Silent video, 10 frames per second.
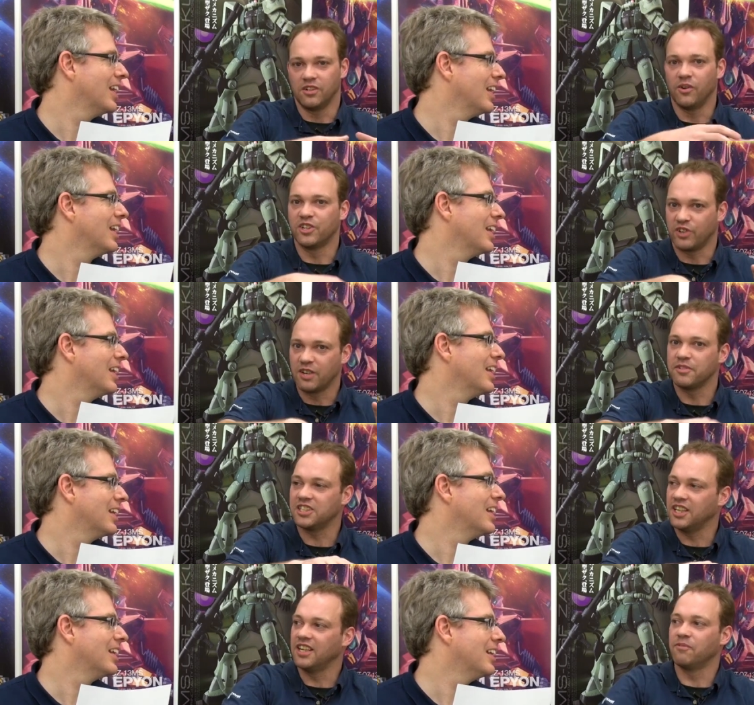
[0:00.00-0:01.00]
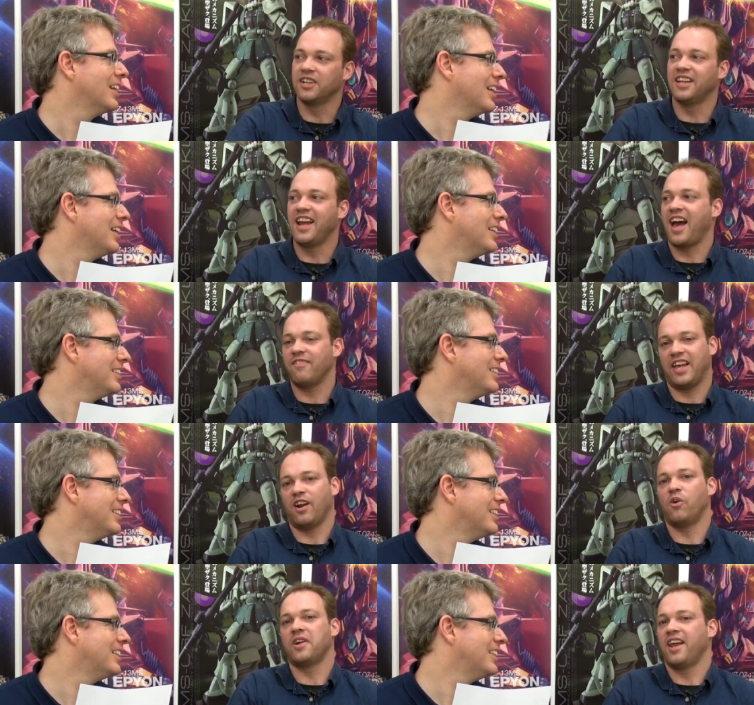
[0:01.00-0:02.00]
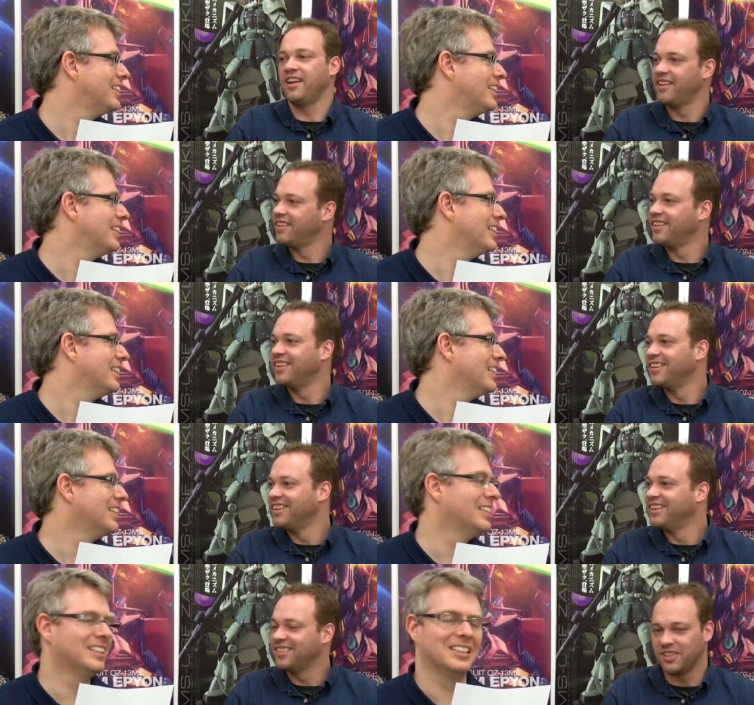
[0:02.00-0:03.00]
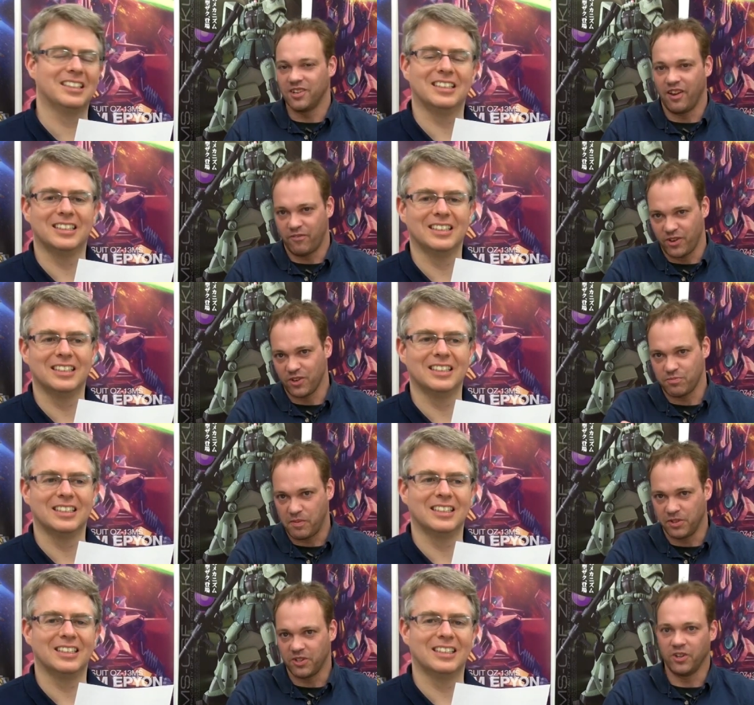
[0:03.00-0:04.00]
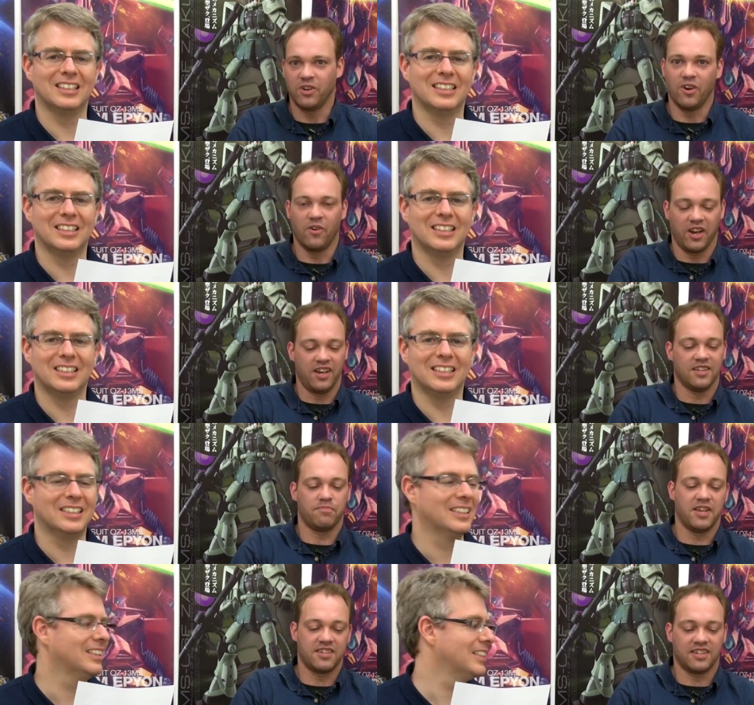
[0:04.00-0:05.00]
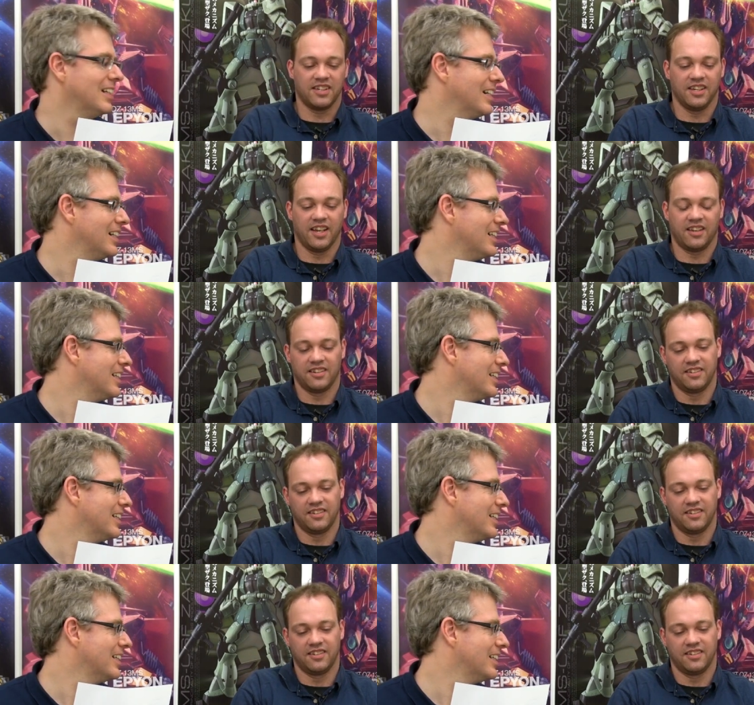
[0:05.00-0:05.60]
Speaker 1: a drink machine. And what did they have? They had Oden. For those people who don't know, Oden is basically like,